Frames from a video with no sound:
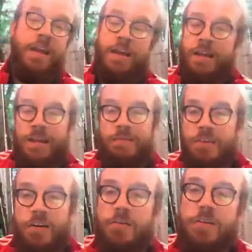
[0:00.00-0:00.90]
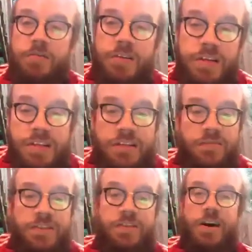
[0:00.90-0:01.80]
even though you could listen to
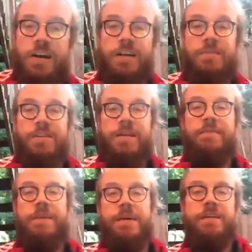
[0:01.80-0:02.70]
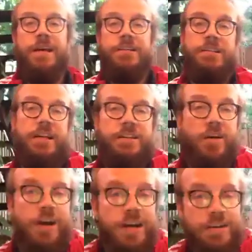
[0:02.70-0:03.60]
us talking about that fucking election and
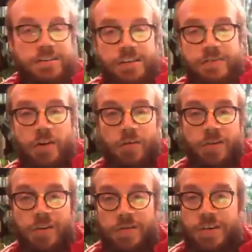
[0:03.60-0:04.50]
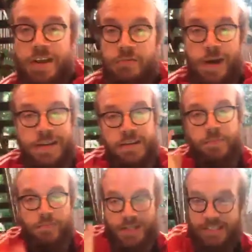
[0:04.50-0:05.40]
talking ourselves over and over again right to the
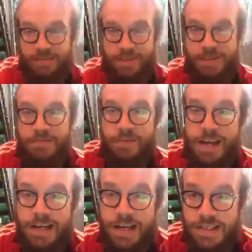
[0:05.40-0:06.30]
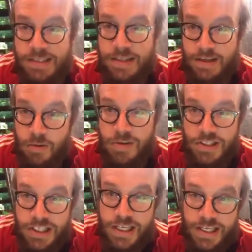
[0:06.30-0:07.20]
precipice of recognizing that, holy
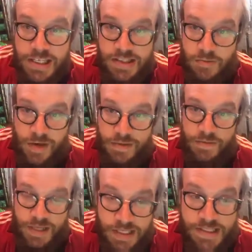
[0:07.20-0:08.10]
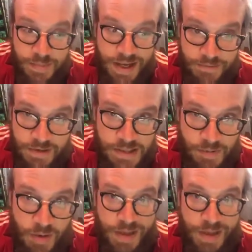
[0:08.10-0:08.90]
shit, he's the man for this moment.